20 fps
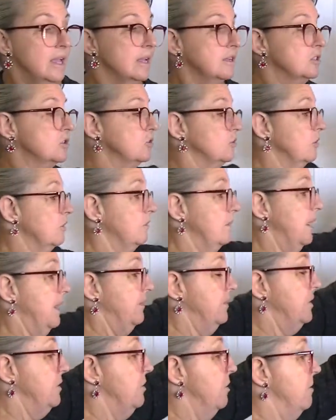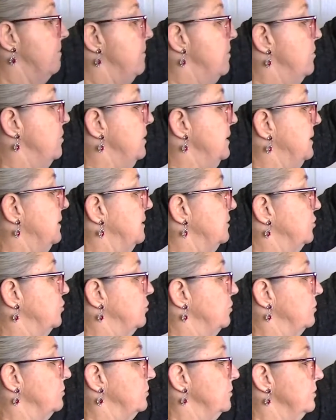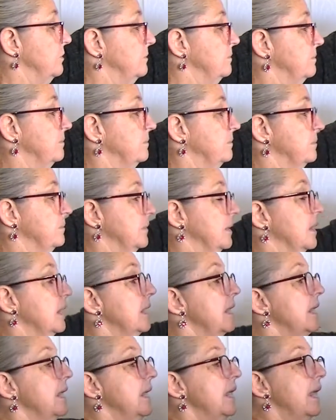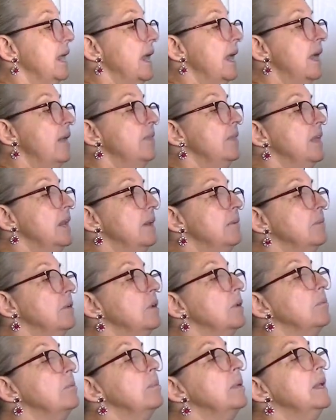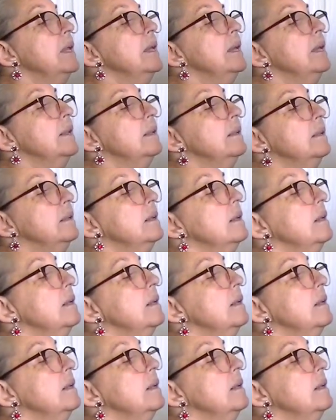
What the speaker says: extra around the armhole and the shoulder. And then I'm going to pin